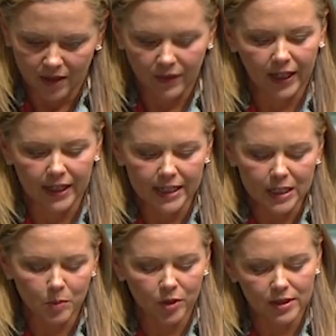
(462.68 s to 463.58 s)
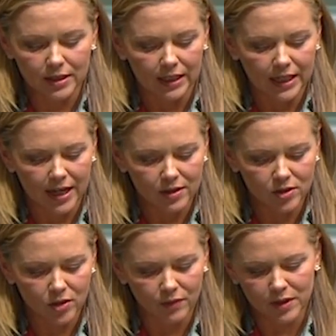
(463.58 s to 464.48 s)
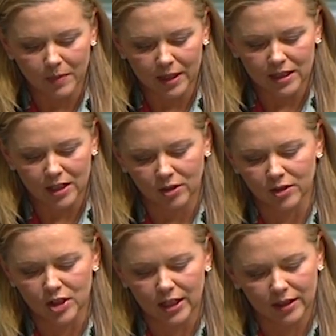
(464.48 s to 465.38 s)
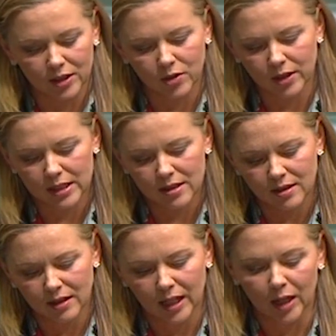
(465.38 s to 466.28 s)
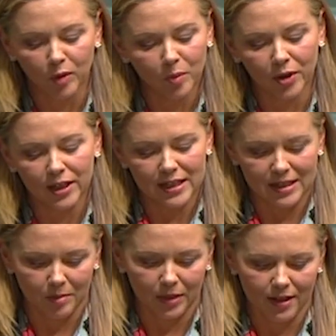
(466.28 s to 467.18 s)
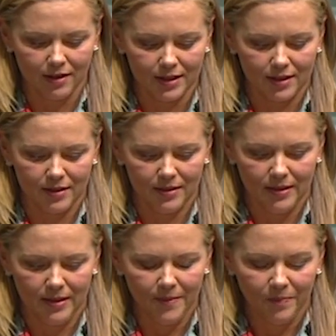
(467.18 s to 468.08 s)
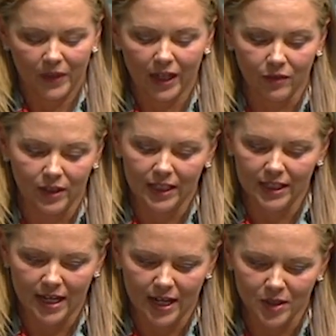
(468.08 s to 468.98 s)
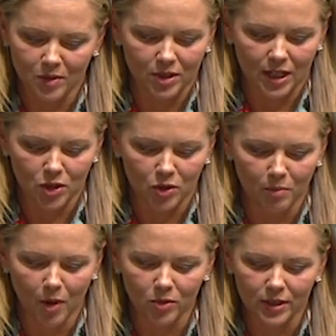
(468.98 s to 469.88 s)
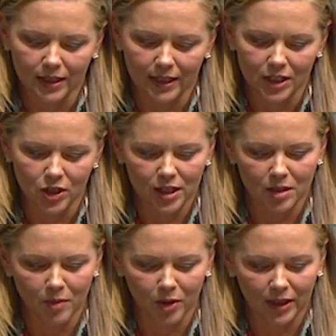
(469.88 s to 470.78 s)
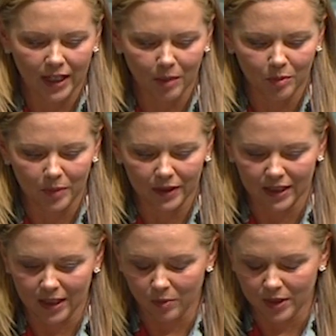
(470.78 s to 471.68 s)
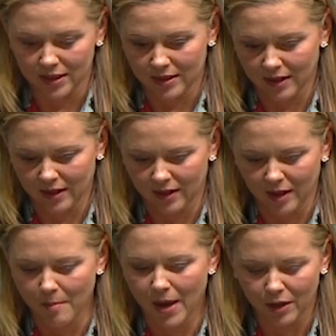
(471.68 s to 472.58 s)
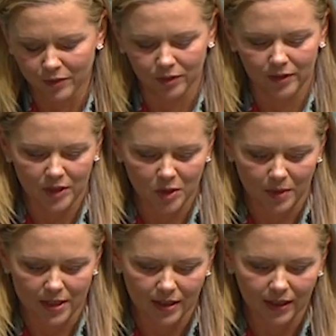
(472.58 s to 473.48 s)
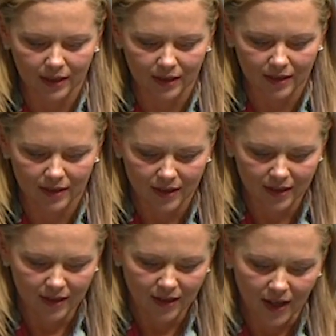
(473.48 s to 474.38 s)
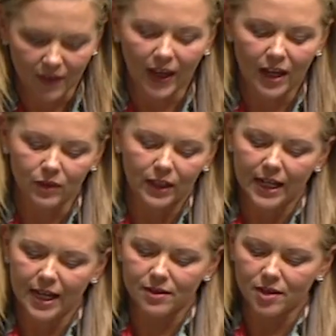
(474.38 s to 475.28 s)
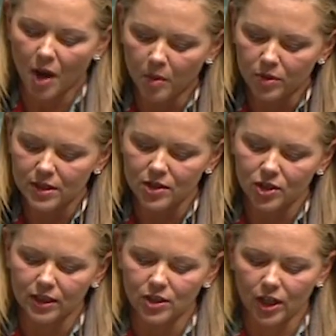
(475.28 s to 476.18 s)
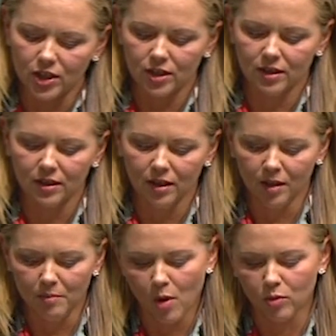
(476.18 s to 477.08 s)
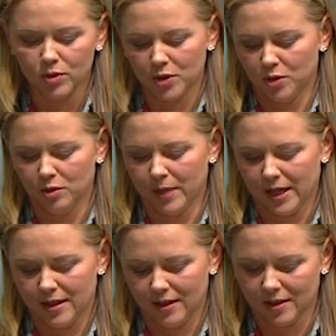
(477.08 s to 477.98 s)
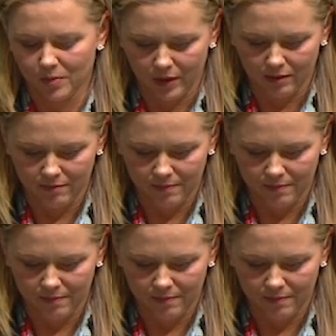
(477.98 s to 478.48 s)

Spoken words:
They are experts in in-house surface mount technology, electronics and robotic assembly lines. They have an in-house rotational moulding and injection moulding capability, which is a marvel to be seen. And they have in-house high-precision injection mould toolmaking as well.